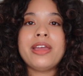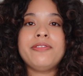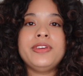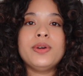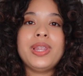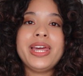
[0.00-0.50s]
I
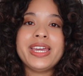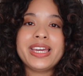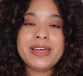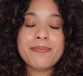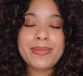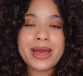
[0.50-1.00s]
feel like
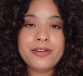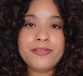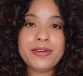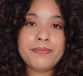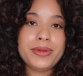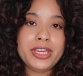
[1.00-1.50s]
it can
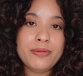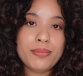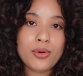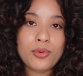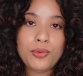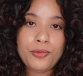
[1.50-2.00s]
benefit
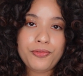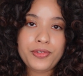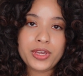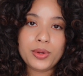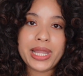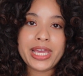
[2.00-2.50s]
people who
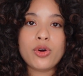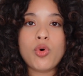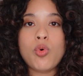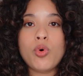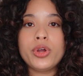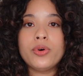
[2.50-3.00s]
feel like
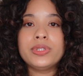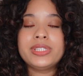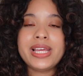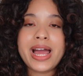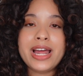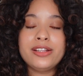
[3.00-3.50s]
oils
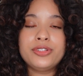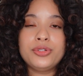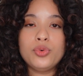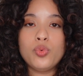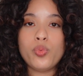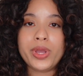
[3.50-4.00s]
tend
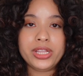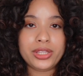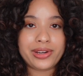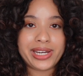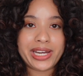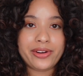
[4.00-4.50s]
to weight
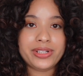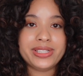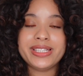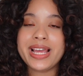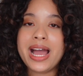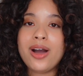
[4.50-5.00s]
their hair
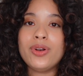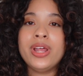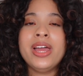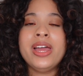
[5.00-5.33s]
down